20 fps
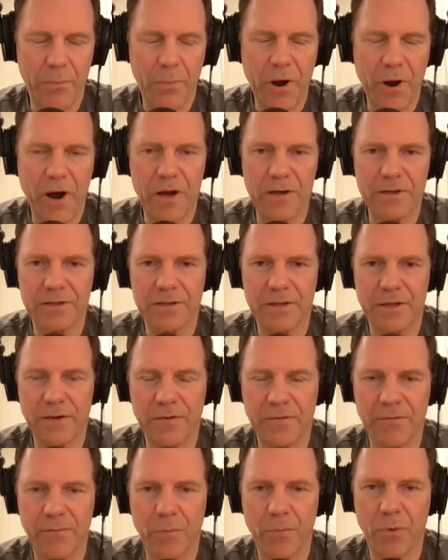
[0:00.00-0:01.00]

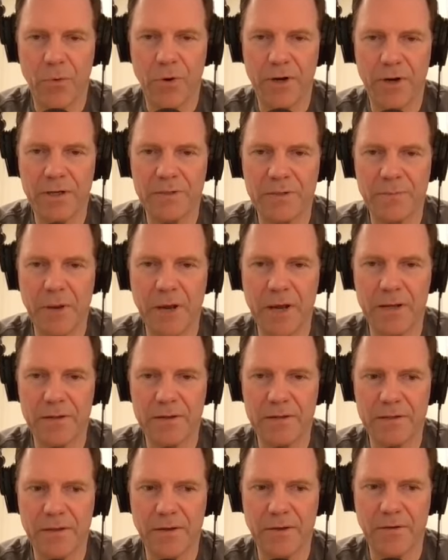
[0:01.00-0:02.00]
positive, more
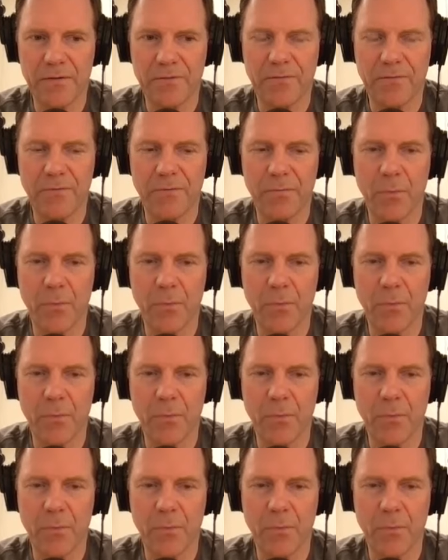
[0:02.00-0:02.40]
expansive,